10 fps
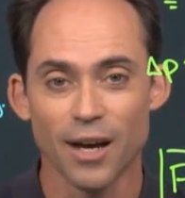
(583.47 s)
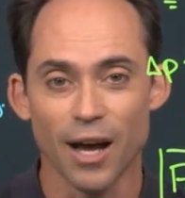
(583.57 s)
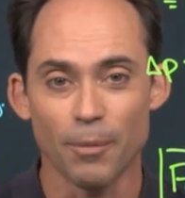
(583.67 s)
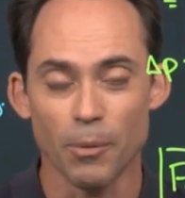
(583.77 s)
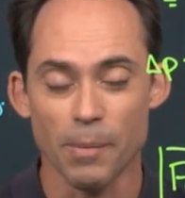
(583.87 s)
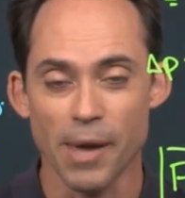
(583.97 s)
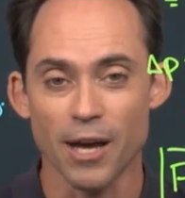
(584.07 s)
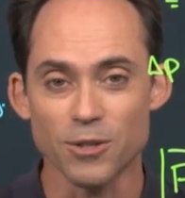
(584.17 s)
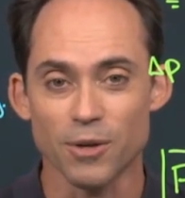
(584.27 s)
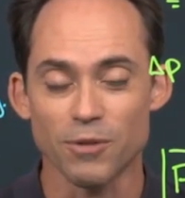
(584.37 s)
but we may
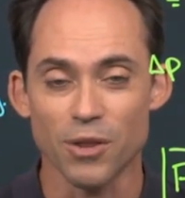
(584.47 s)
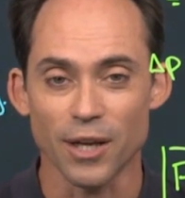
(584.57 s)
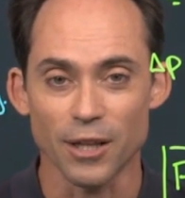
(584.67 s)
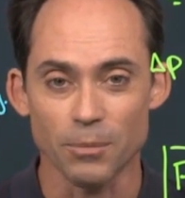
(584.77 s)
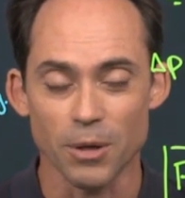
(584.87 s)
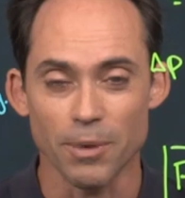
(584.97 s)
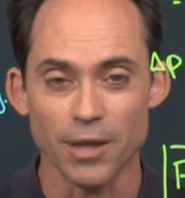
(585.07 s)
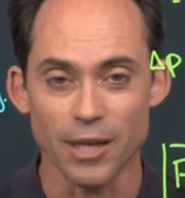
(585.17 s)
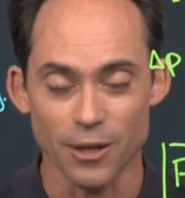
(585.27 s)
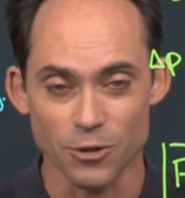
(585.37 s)
also have to think a little bit about
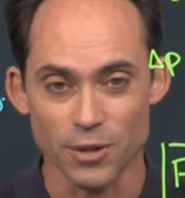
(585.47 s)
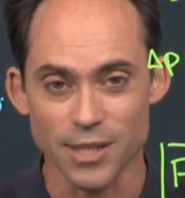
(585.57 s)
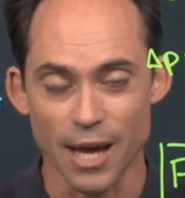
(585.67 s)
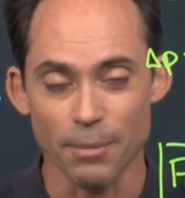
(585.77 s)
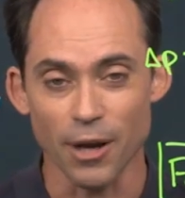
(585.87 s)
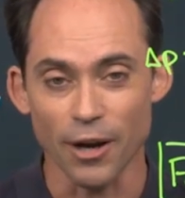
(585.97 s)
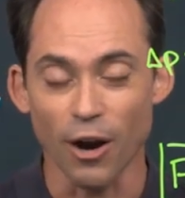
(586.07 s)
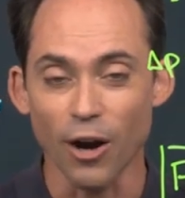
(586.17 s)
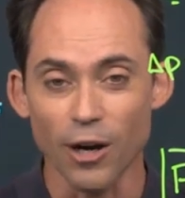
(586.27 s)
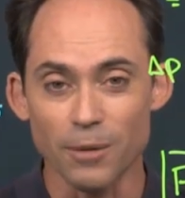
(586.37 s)
the injuries happen on
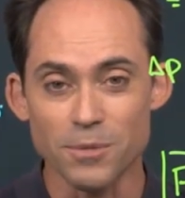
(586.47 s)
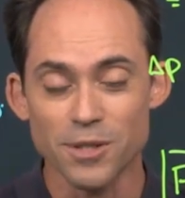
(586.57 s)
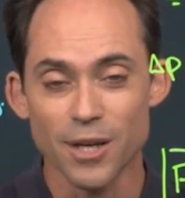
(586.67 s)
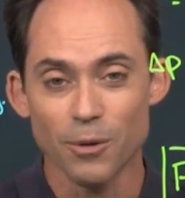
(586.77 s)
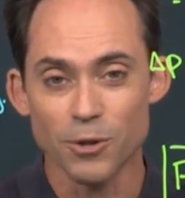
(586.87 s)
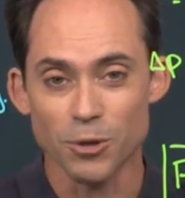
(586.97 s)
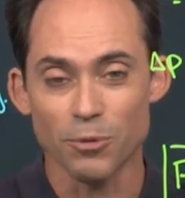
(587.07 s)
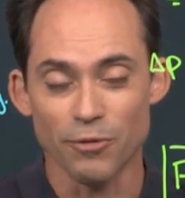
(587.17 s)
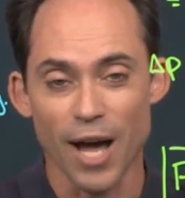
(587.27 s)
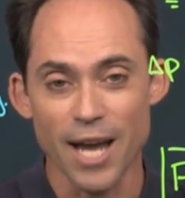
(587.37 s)
arms, which are
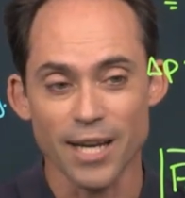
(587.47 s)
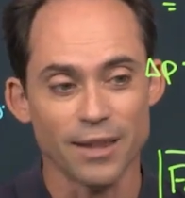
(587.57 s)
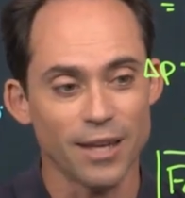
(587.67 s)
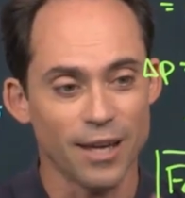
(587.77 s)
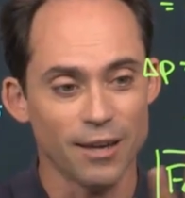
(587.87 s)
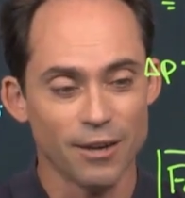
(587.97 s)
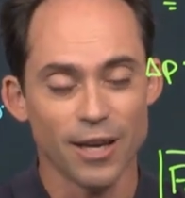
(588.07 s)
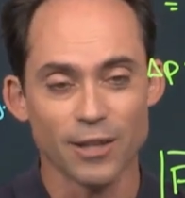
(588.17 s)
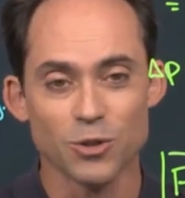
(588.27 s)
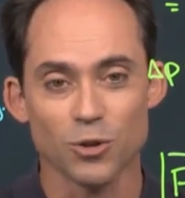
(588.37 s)
providing the
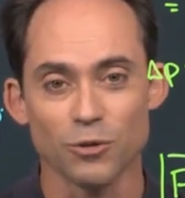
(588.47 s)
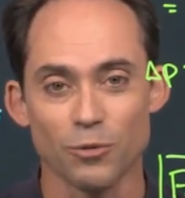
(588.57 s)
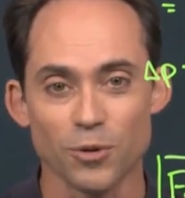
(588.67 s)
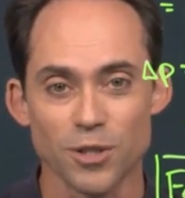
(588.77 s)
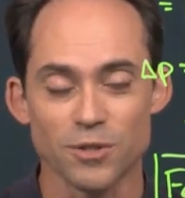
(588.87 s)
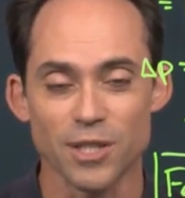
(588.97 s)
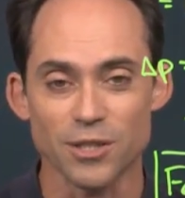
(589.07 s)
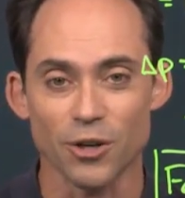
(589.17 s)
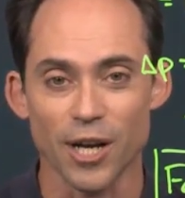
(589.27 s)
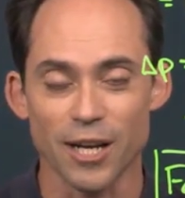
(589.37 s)
external force of
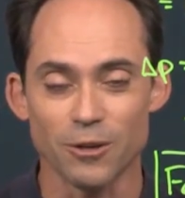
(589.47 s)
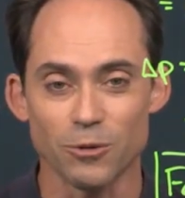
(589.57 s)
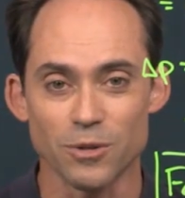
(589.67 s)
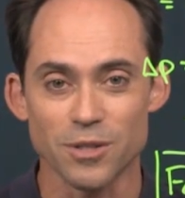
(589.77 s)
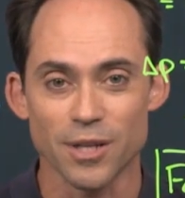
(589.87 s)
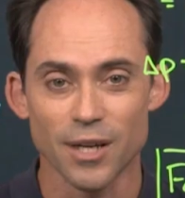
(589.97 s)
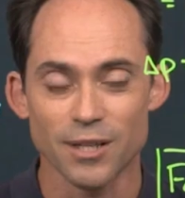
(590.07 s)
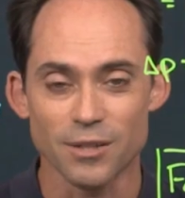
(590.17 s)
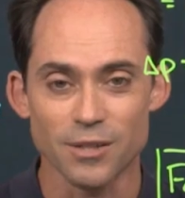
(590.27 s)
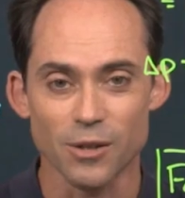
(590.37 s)
680 newtons
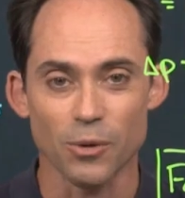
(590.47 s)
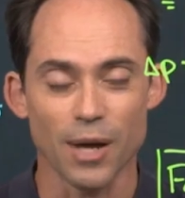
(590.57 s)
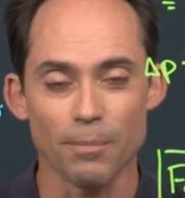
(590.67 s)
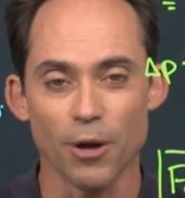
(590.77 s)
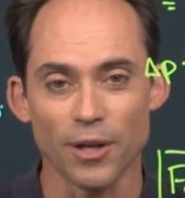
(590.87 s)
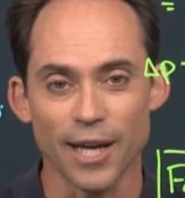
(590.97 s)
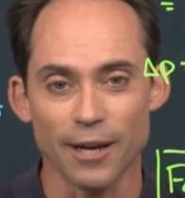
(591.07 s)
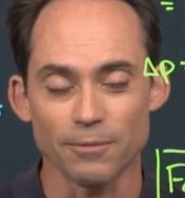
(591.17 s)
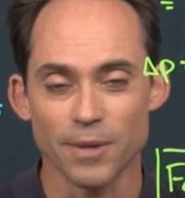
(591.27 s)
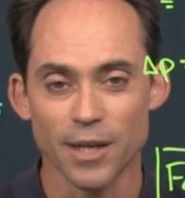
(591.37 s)
to slow that ball
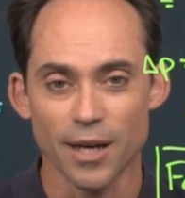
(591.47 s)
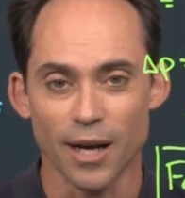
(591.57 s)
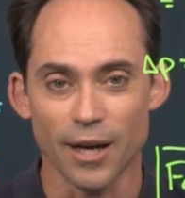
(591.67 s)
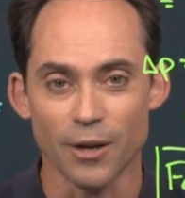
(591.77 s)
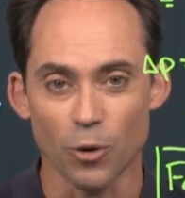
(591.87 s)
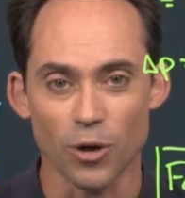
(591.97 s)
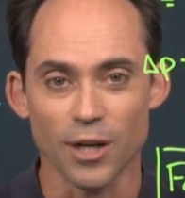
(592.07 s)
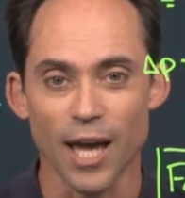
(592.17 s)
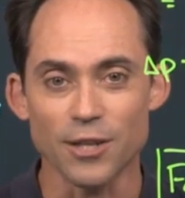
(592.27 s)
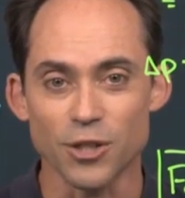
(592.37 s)
down in order
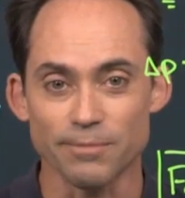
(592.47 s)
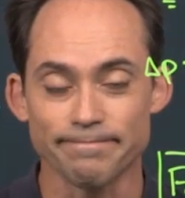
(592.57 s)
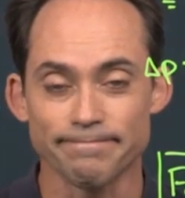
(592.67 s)
to catch it.